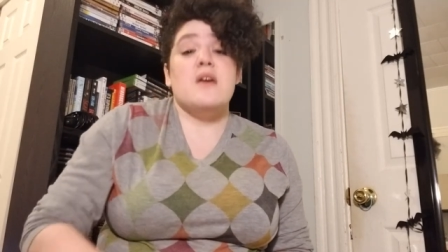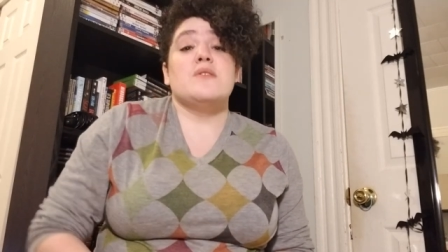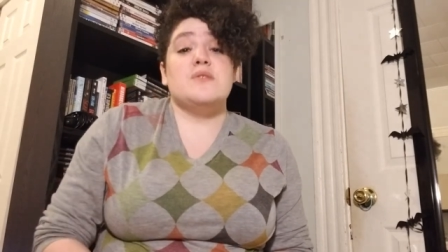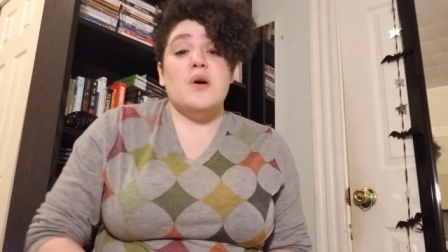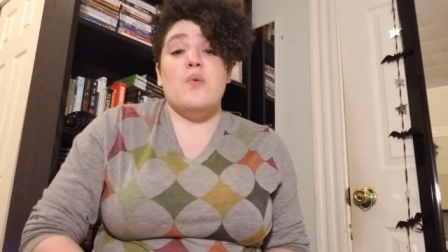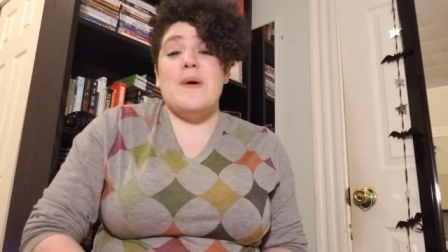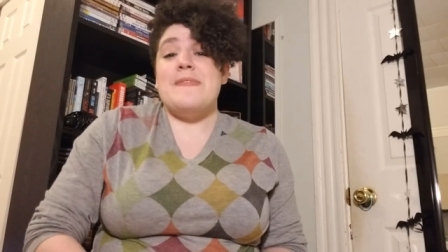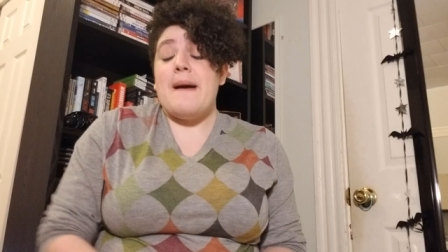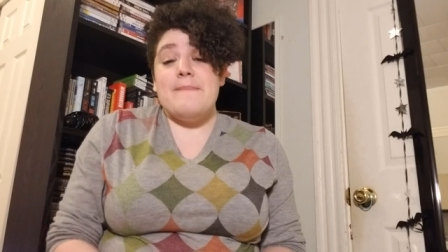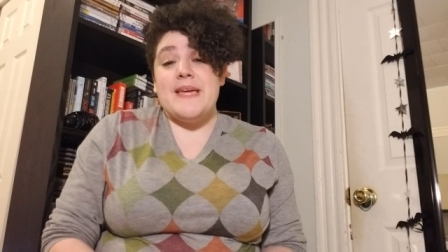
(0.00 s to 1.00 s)
So what
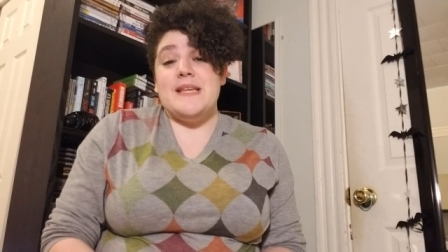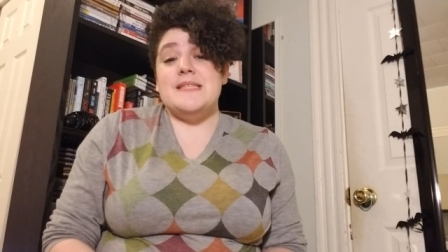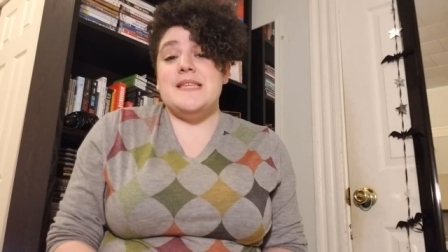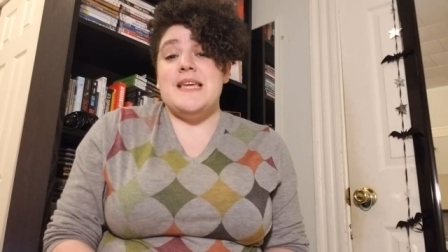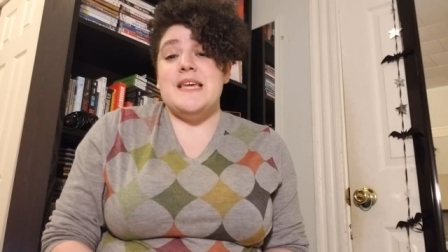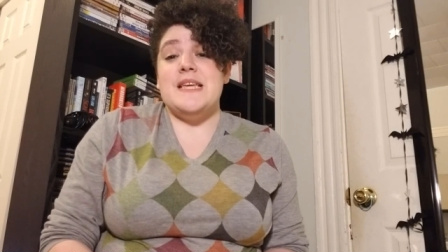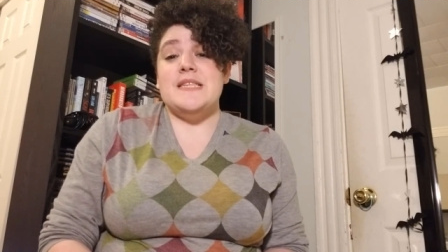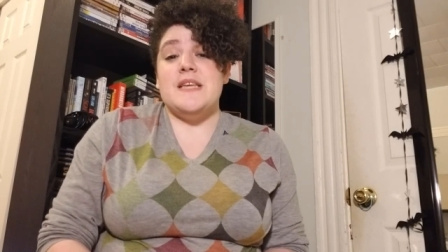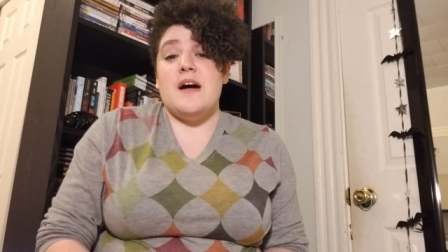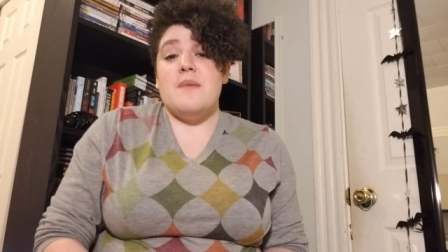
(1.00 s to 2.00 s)
that means
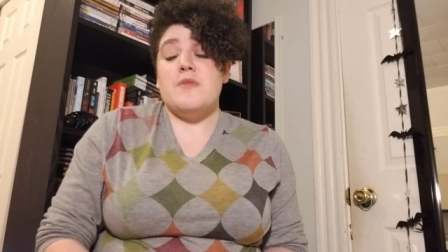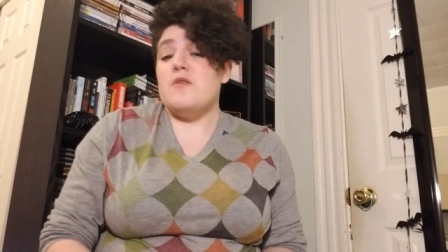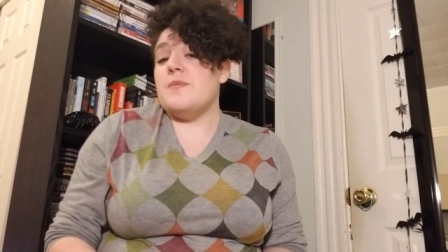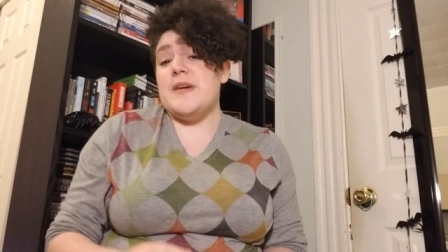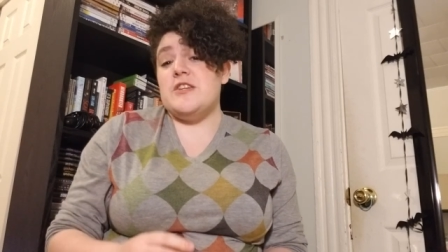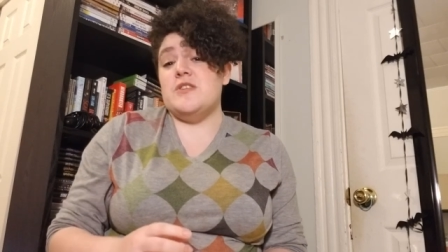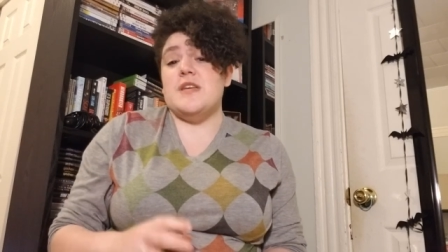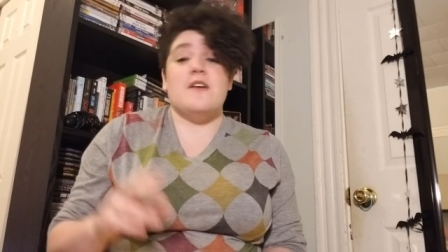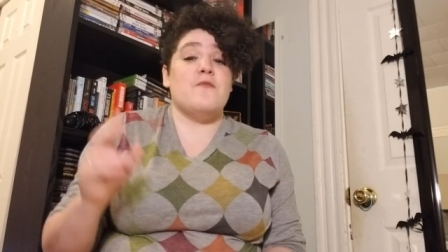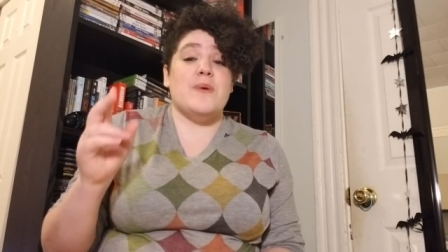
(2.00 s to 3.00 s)
is um, no depictions
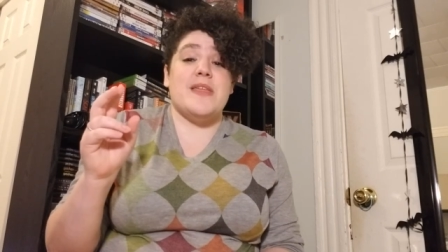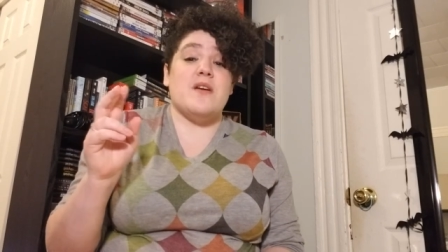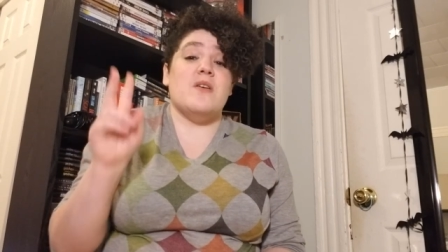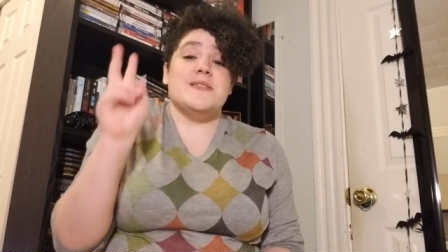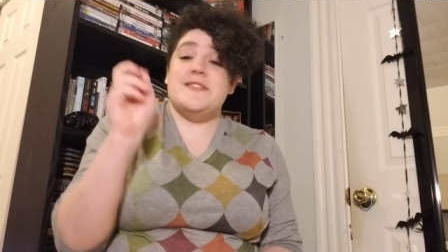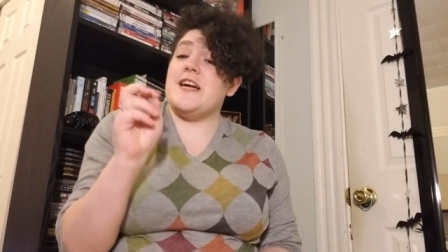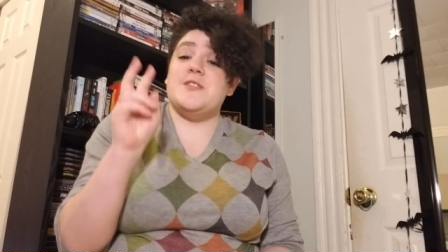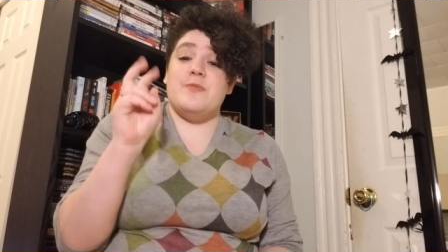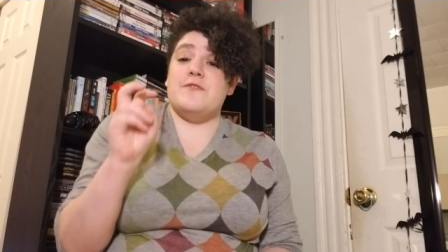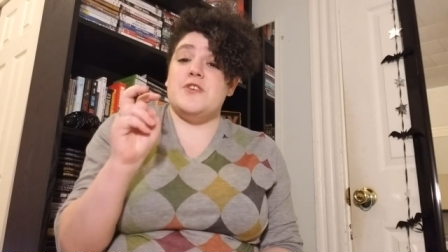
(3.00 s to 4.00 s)
of what they called sex
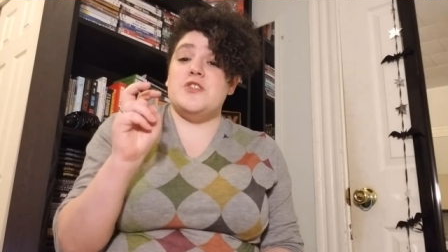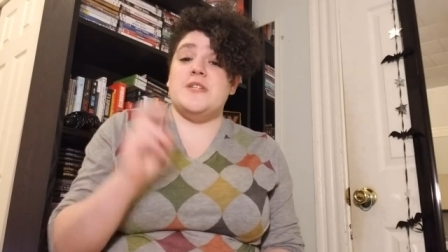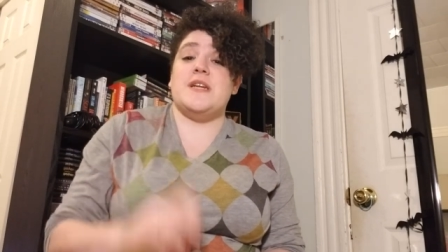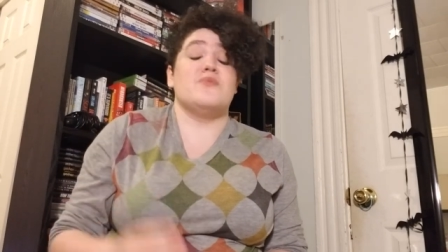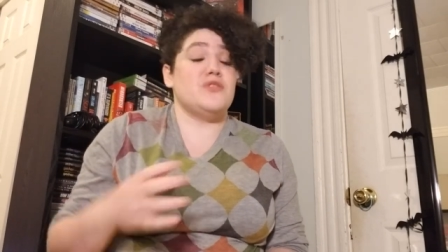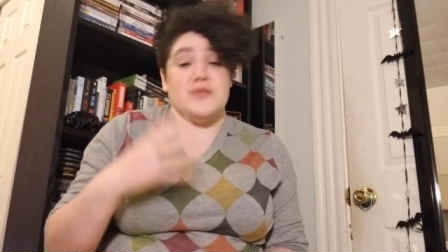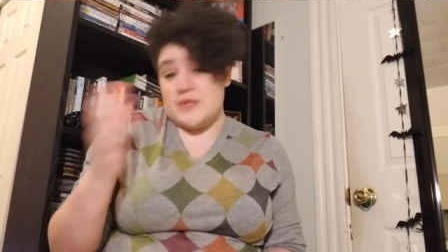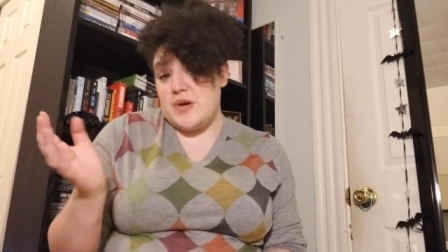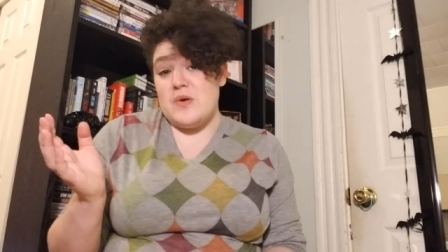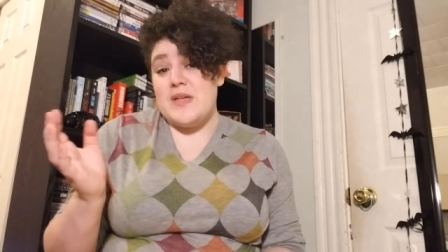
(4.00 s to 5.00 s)
perversion, which is
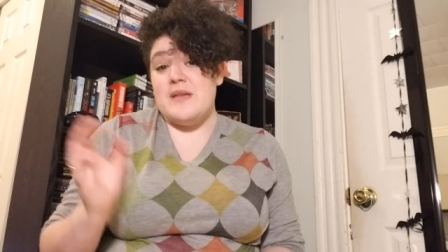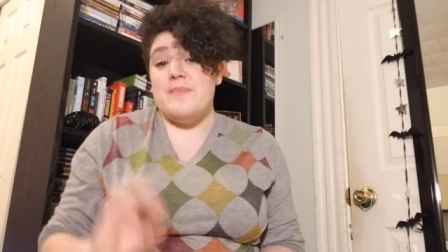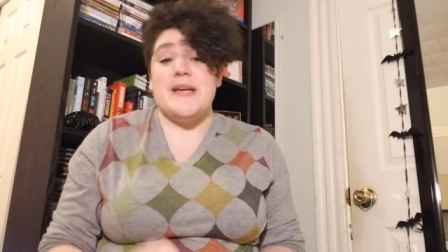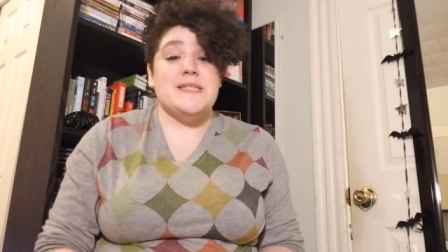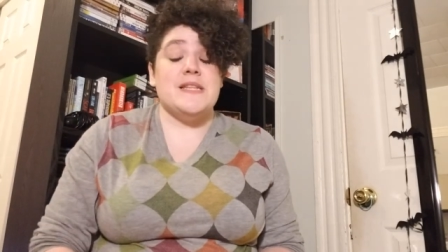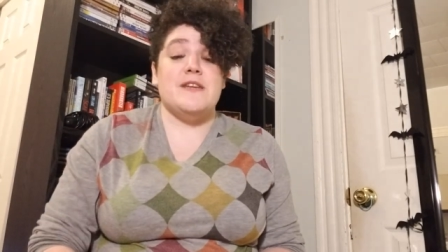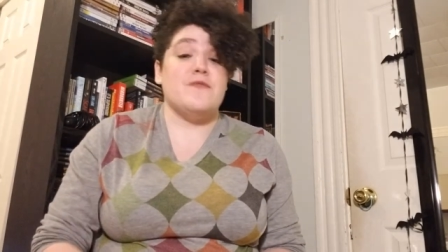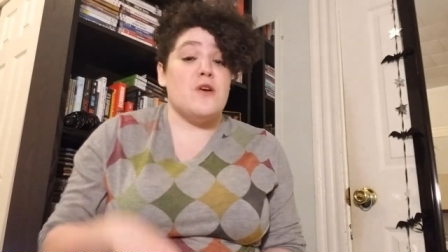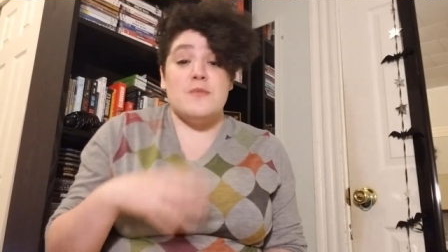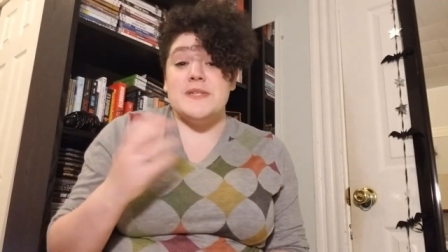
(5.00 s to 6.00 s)
coded basically
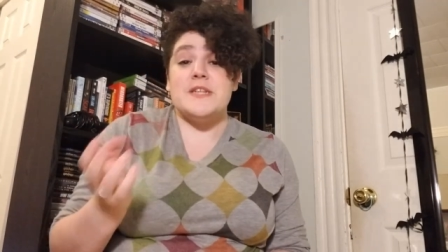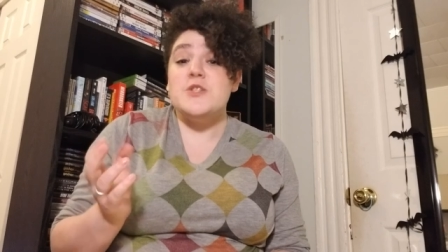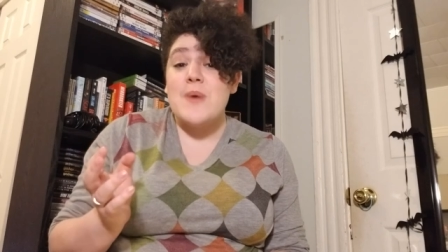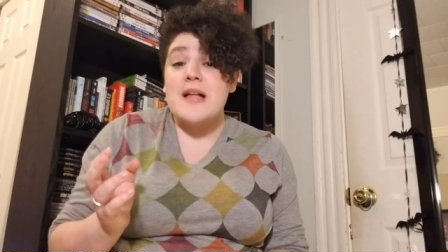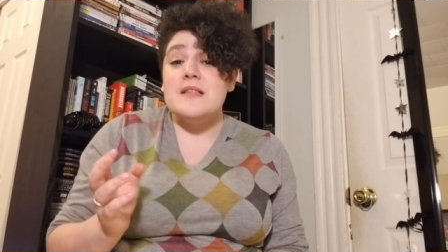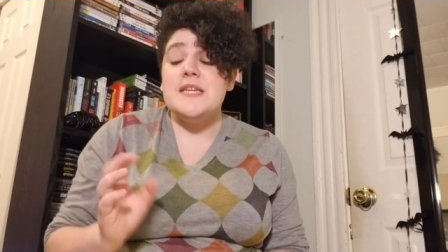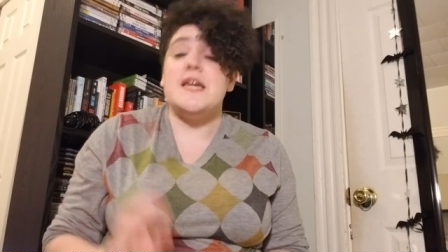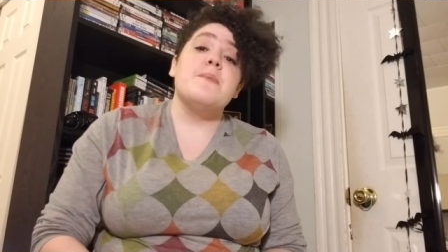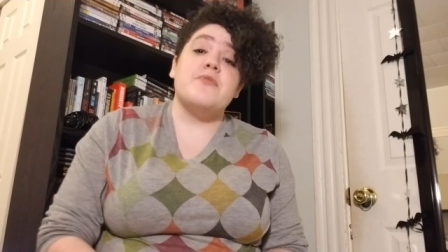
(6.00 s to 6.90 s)
for homosexuality,